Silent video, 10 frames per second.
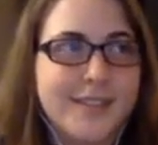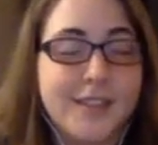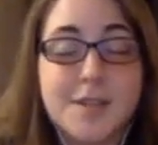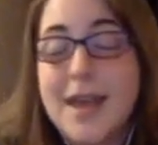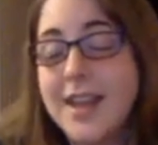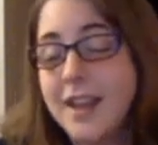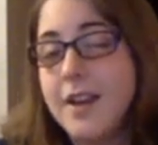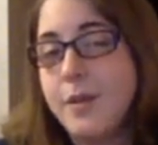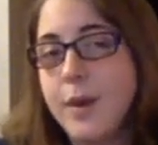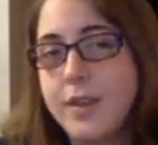Depending
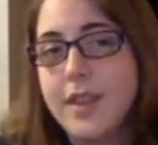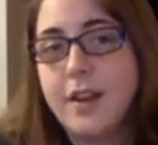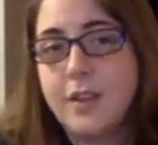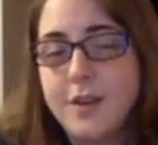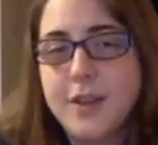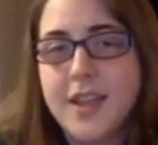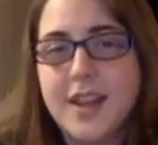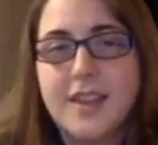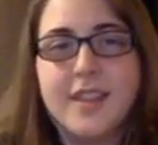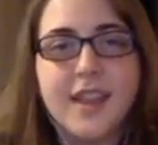on where they're
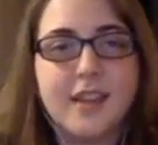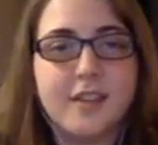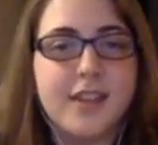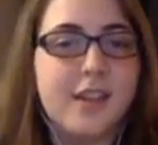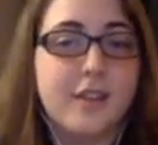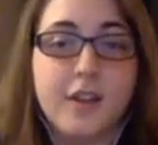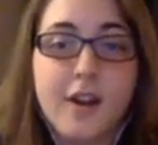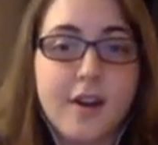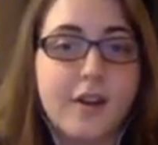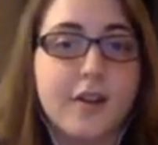located, they could hear
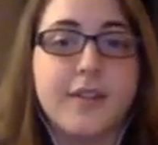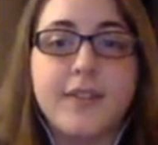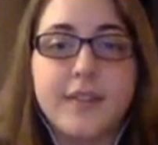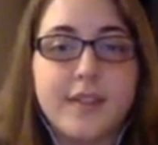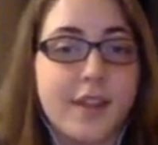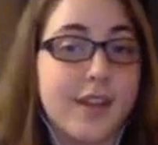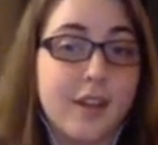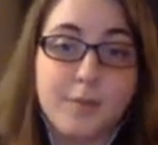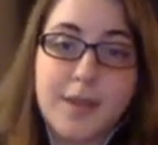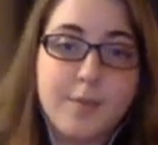cars, they could
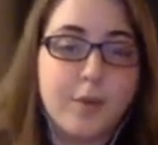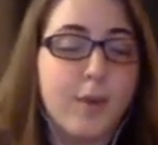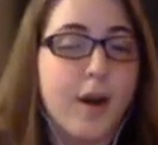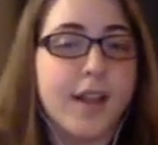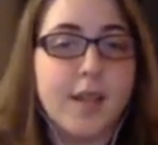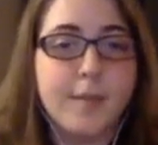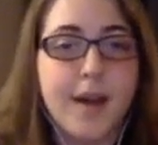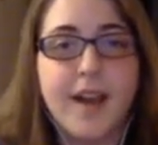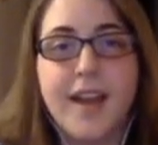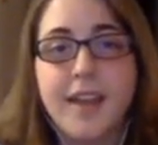hear people walking
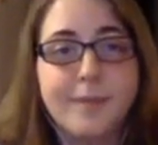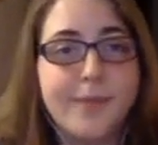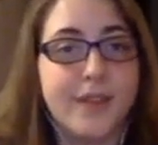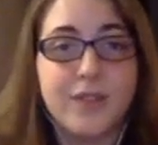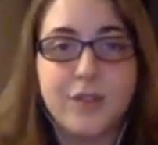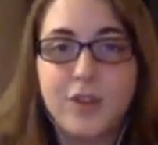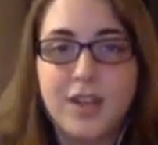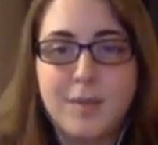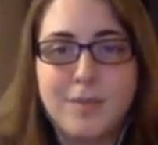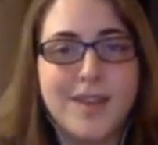by, a
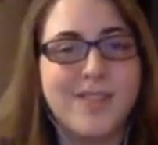stream.